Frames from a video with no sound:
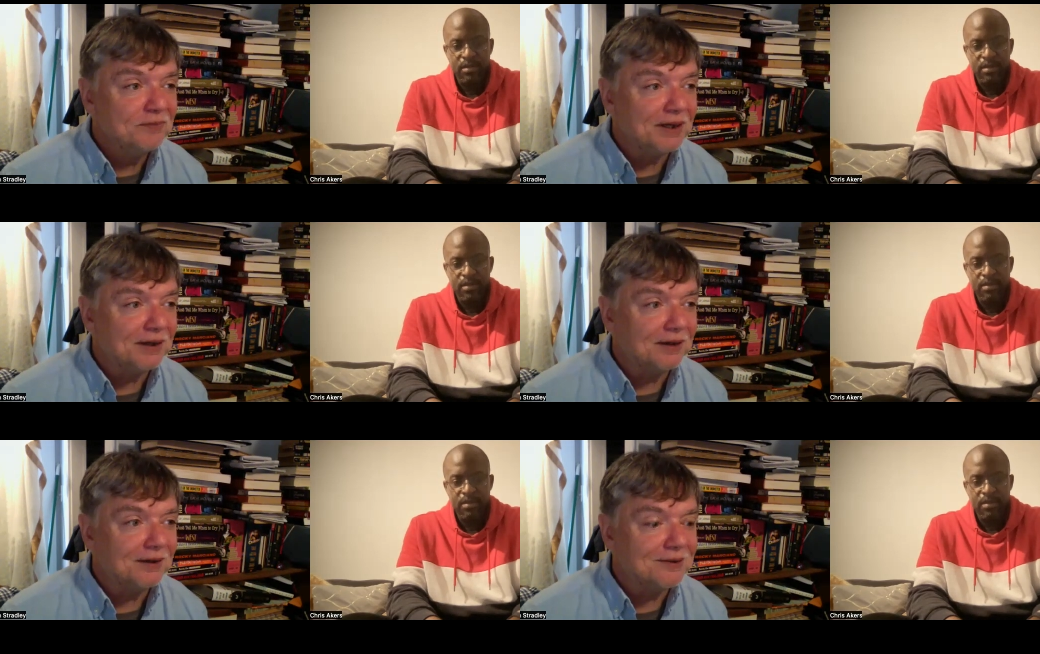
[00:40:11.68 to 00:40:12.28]

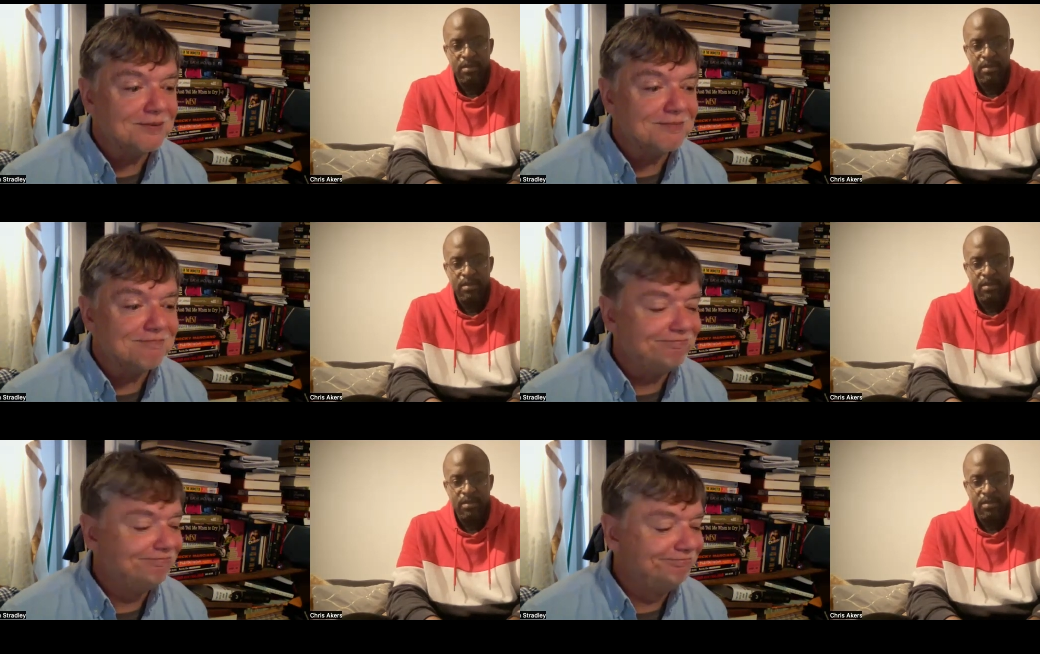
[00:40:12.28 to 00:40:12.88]

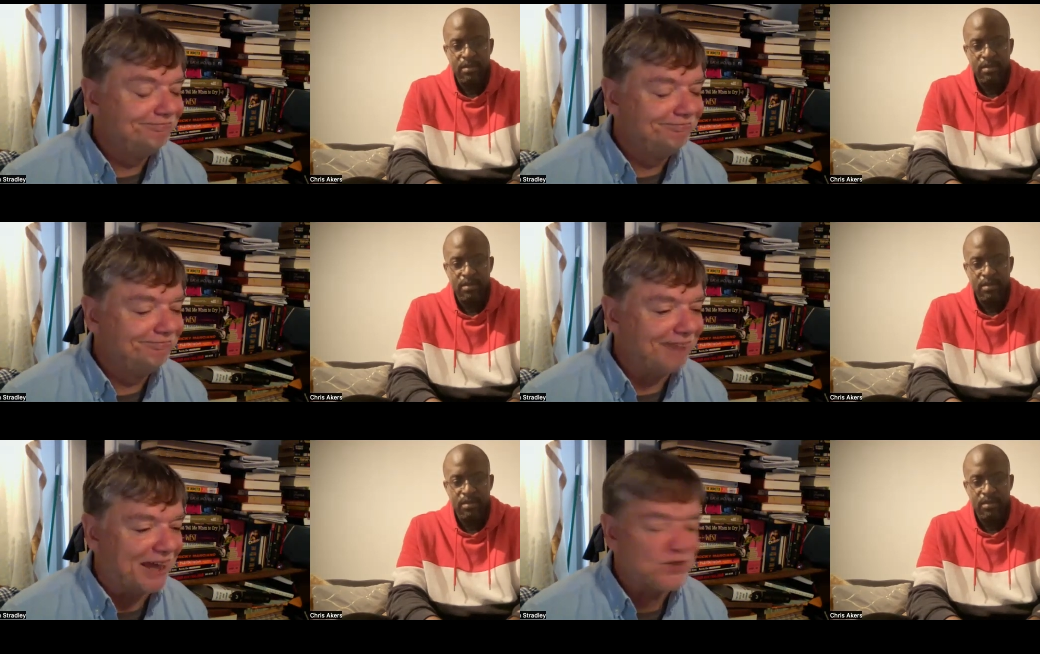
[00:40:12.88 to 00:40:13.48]
Speaker 1: um,
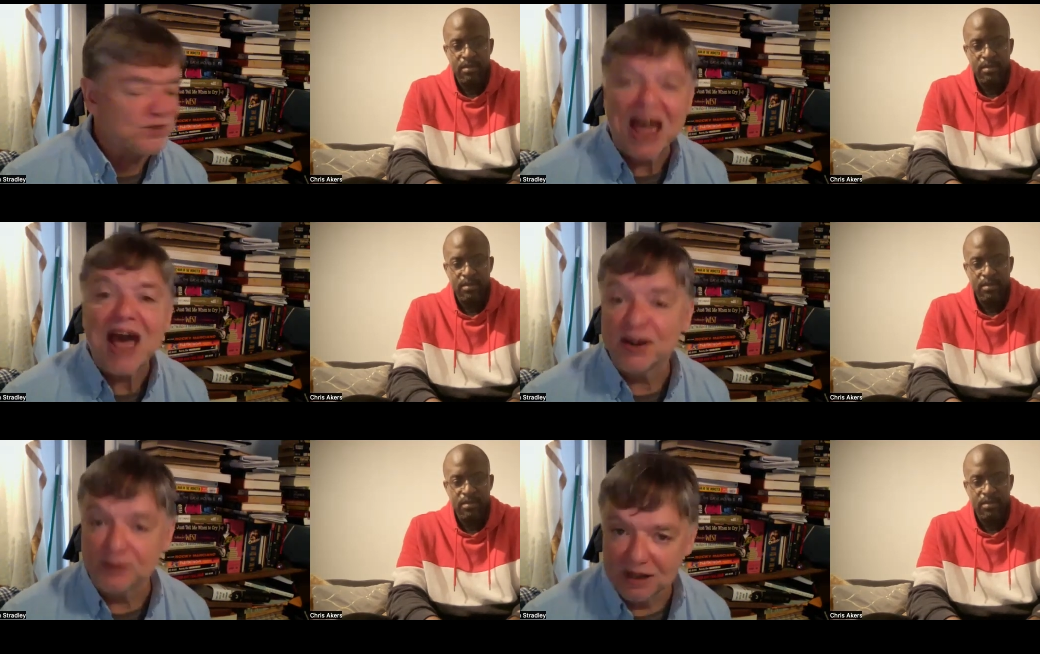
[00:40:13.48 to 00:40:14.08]
and
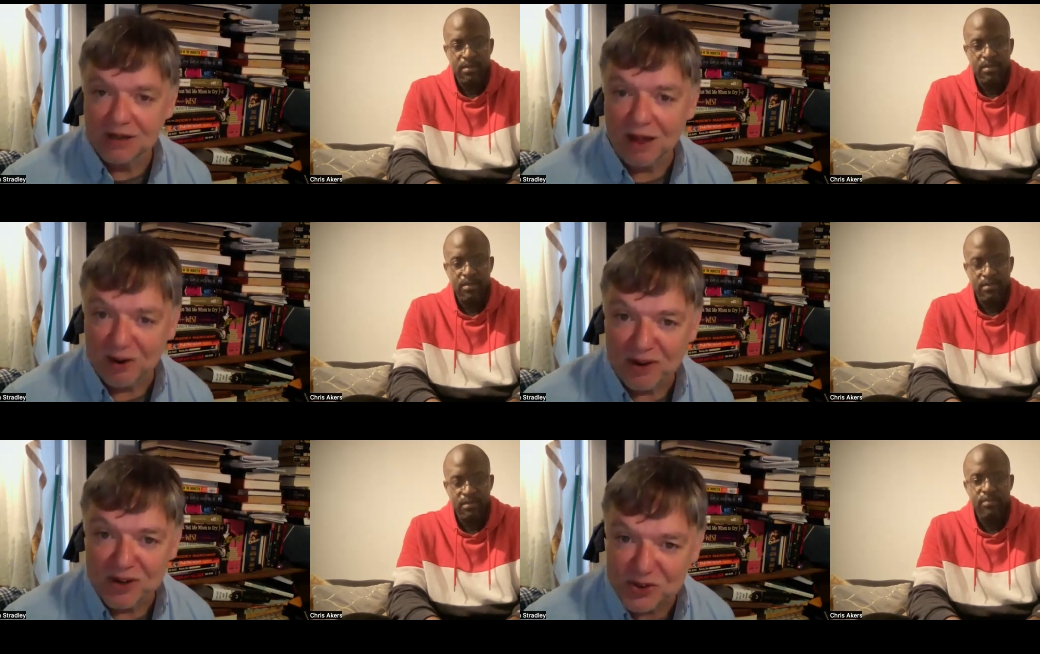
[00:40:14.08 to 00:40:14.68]
sad in a lot of
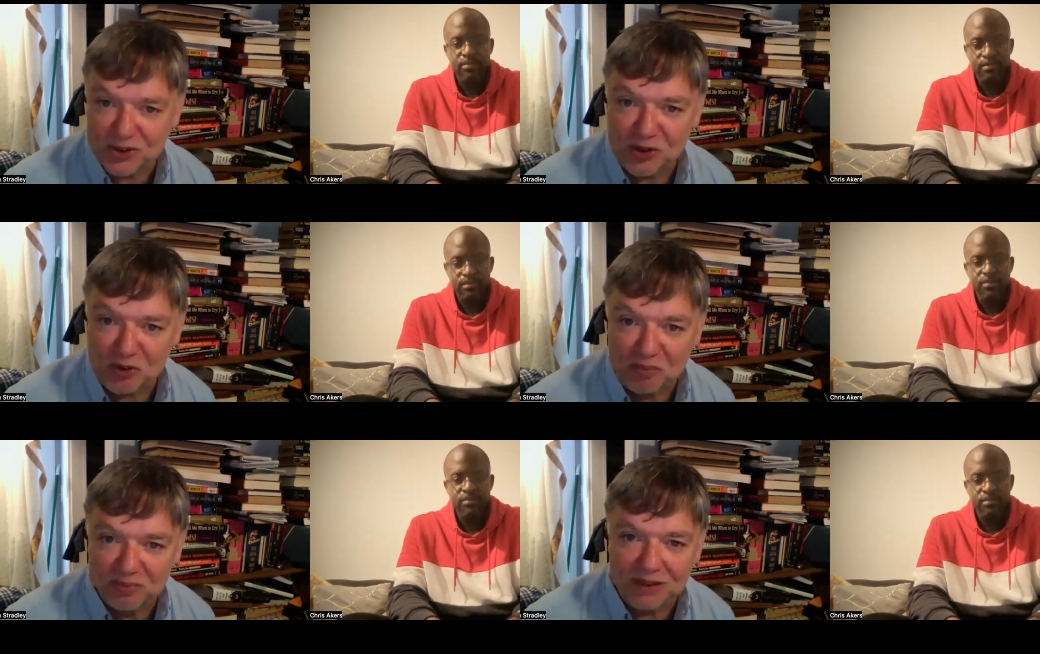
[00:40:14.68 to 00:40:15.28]
ways too,
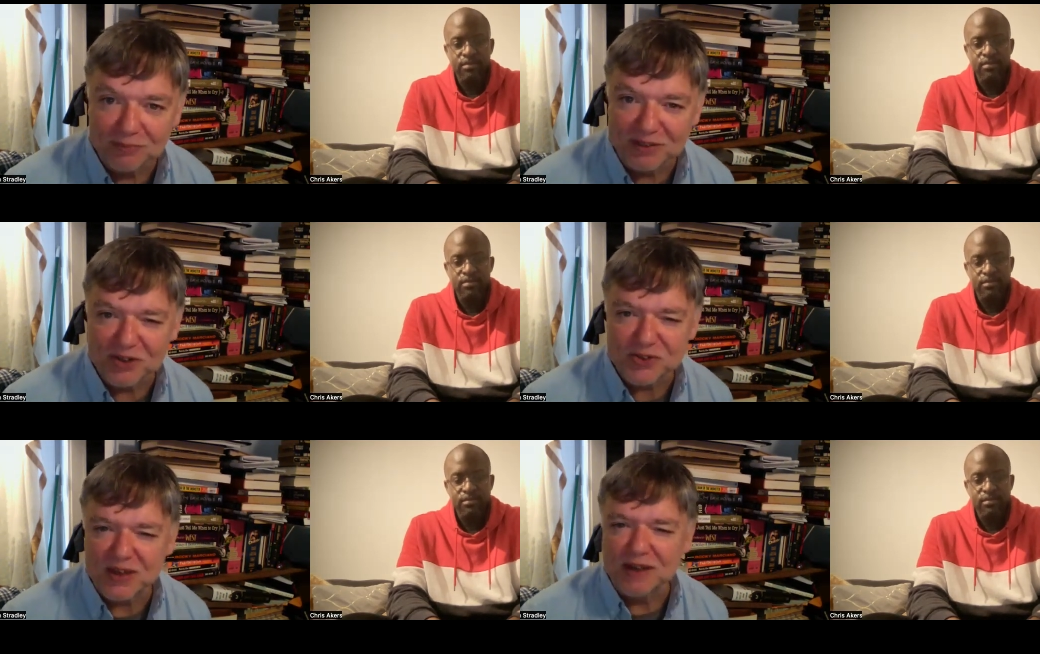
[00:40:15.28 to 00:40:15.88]
be-
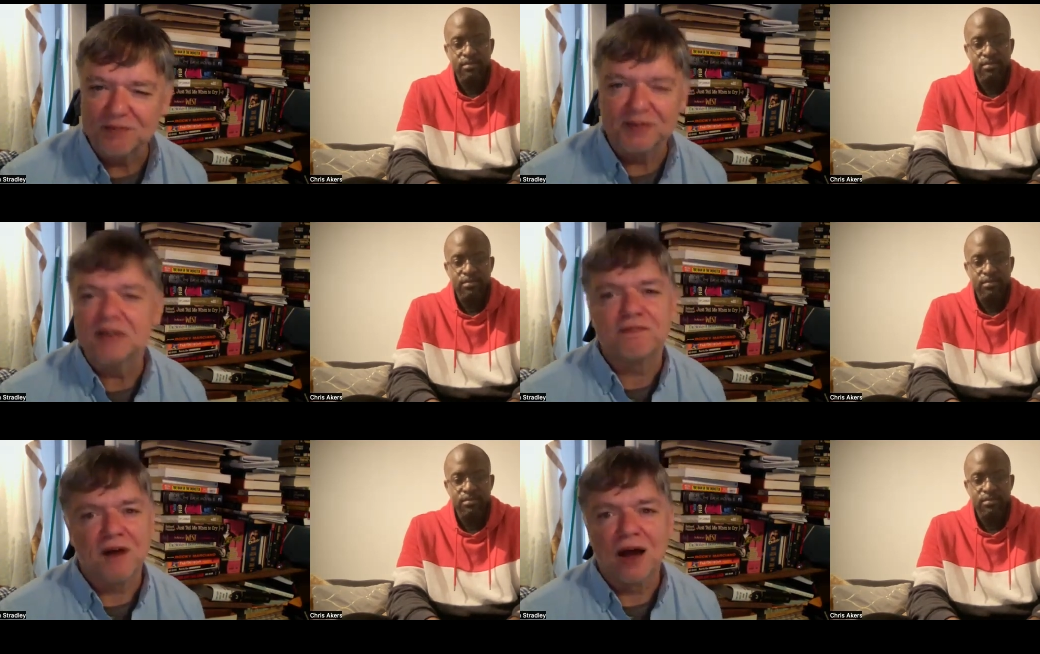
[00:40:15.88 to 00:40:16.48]
because they never
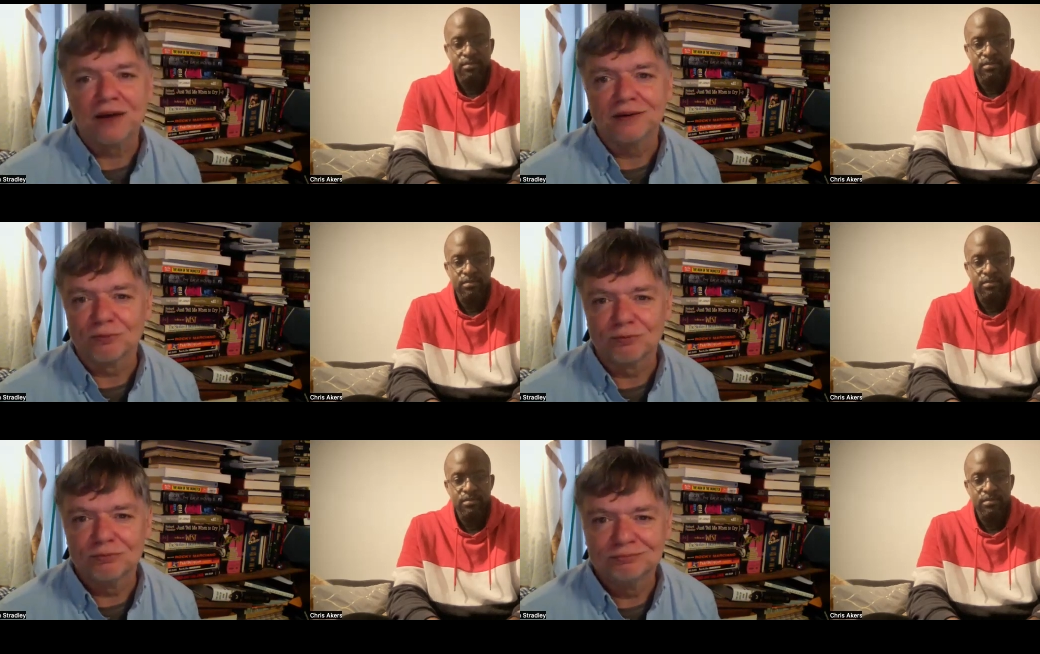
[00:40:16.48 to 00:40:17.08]
did find
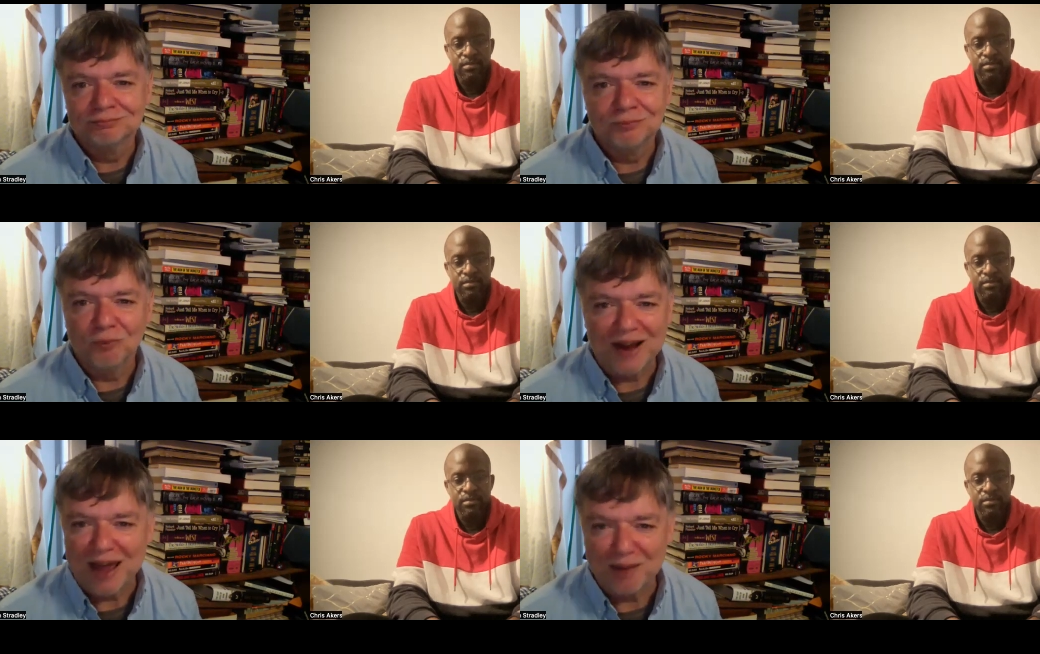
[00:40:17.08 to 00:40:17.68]

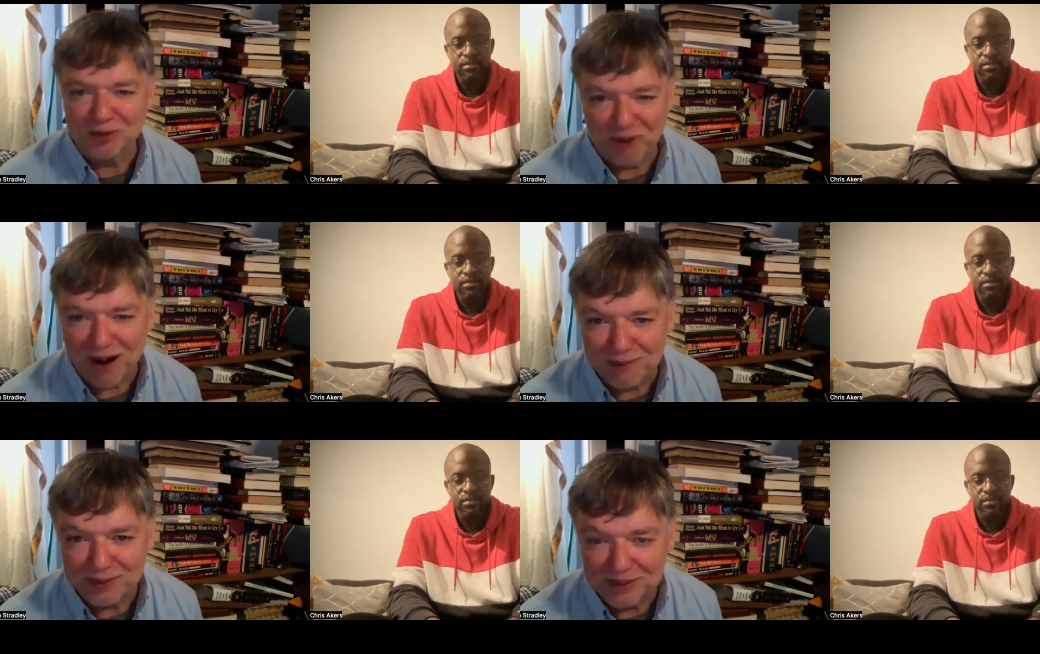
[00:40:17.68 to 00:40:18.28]
what happened to Robin.